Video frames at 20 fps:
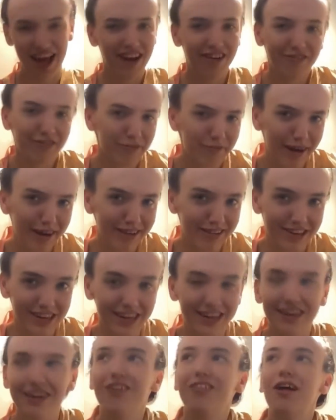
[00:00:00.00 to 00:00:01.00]
I don't know why you need
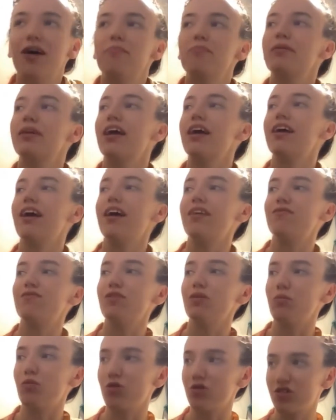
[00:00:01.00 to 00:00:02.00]
to know that, but I, I
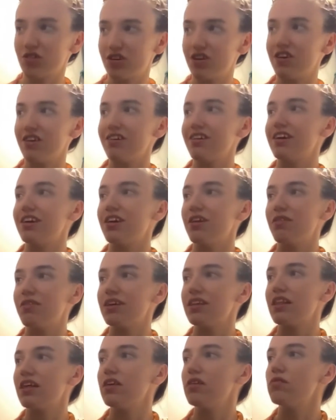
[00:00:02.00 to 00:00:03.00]
feel more secure in
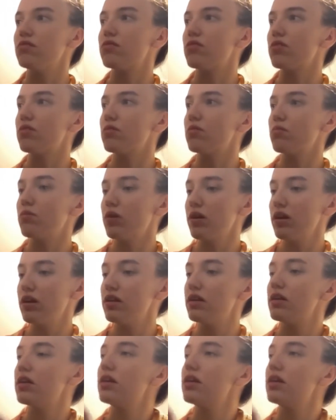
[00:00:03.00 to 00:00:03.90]
knowing that you do. What?